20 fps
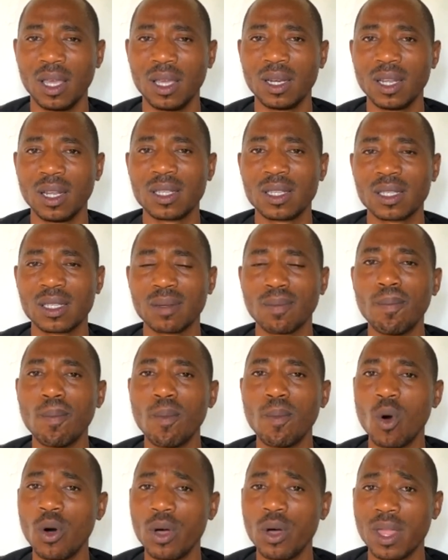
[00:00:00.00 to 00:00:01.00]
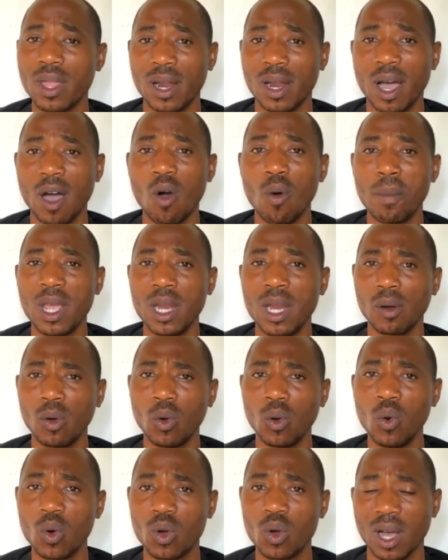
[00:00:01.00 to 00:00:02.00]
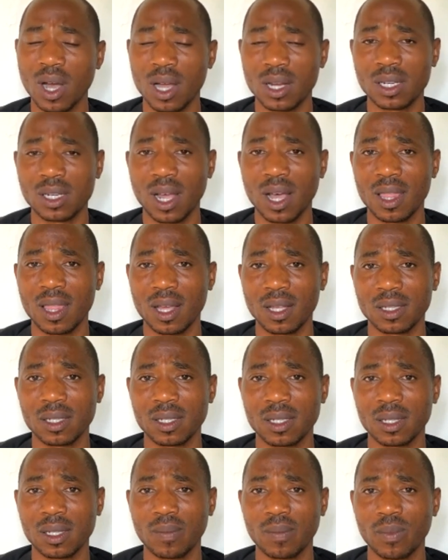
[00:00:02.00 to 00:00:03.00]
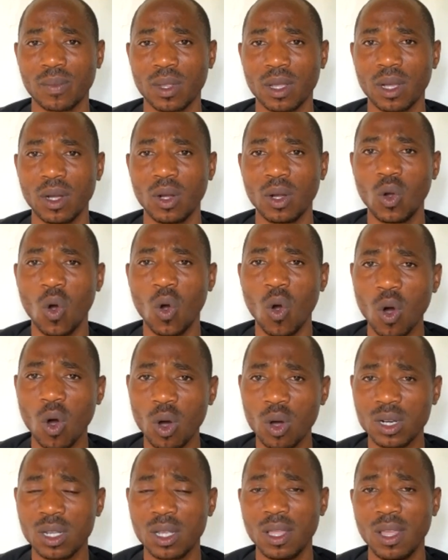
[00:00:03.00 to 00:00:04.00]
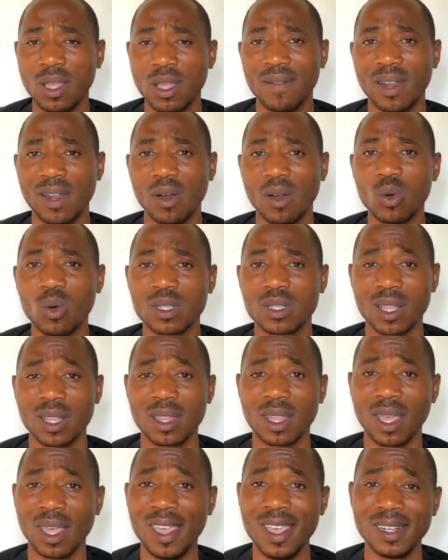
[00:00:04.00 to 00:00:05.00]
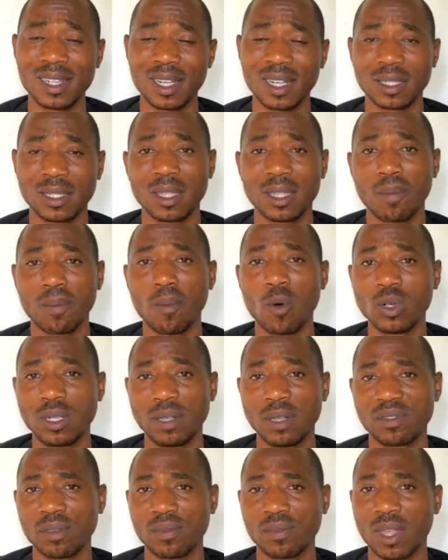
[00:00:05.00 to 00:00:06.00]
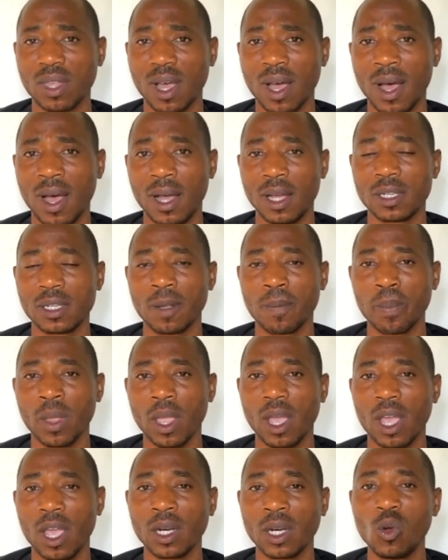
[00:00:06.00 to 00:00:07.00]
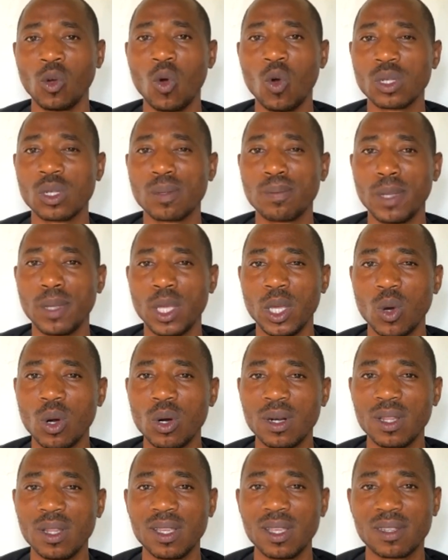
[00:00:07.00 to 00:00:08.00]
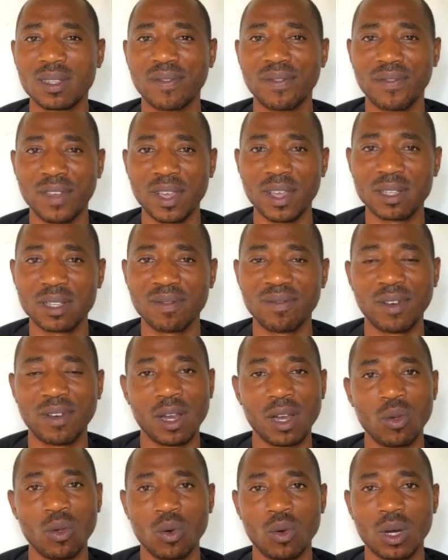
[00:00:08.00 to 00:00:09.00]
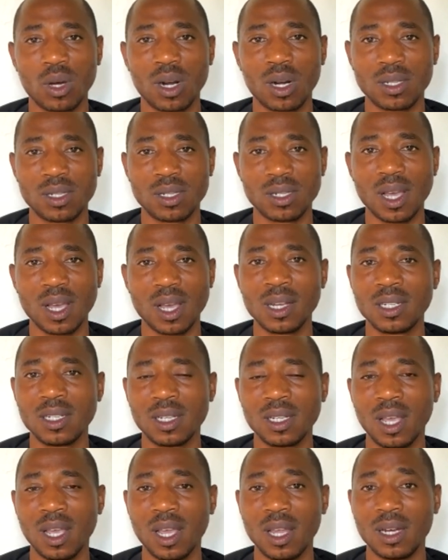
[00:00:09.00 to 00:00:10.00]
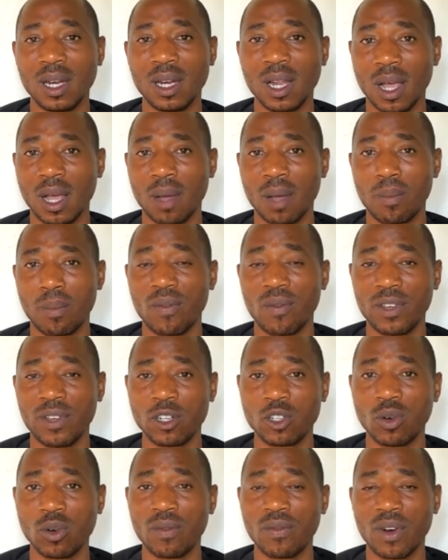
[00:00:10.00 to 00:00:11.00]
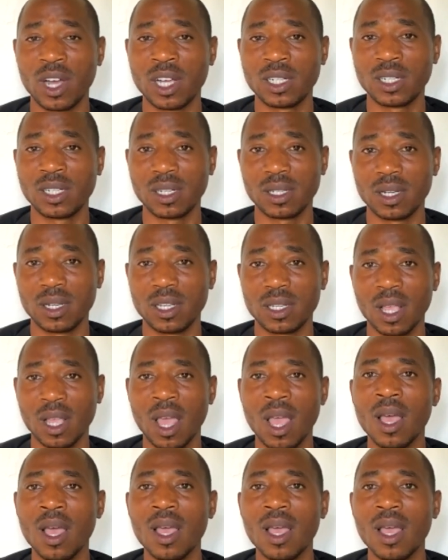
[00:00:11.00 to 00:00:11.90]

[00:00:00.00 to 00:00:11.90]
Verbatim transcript: It is more than how men look at others. God even looks at the intents and the motives of the heart and goes beyond this face value Christianity and uh, profession of righteousness.